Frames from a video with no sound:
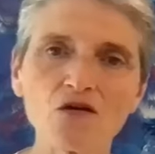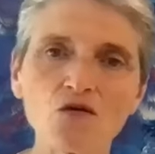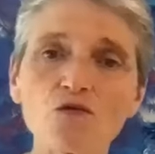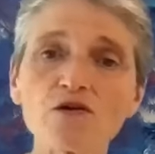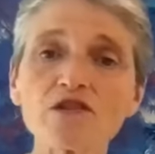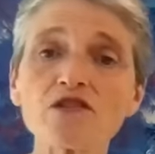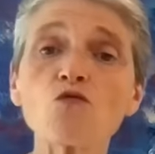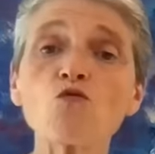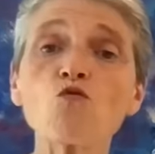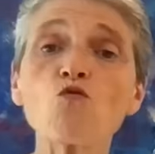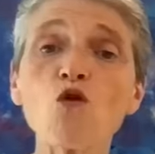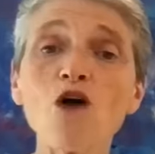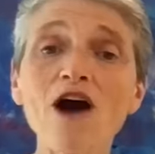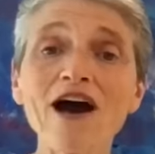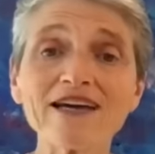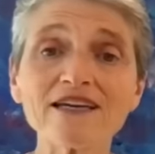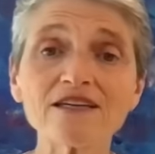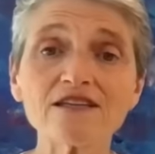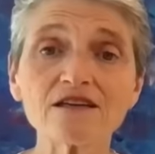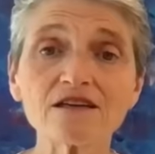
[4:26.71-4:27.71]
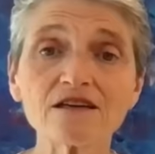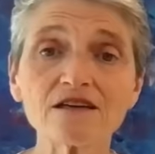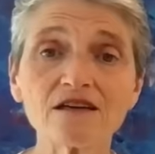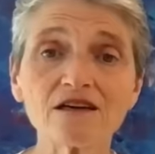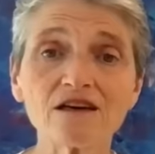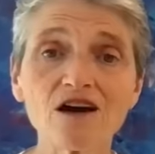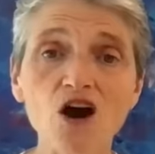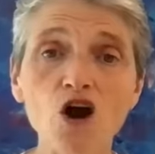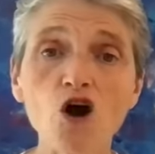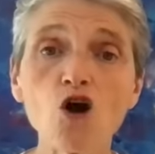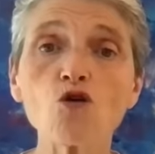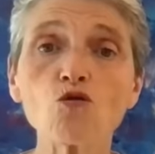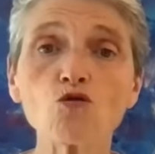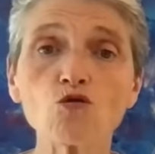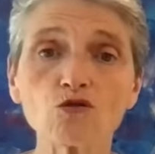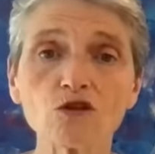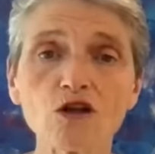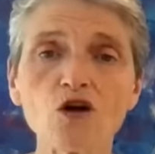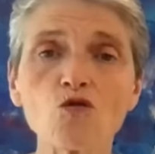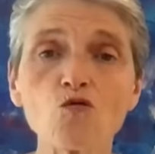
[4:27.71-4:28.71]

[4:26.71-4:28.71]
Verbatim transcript: with a wider whole,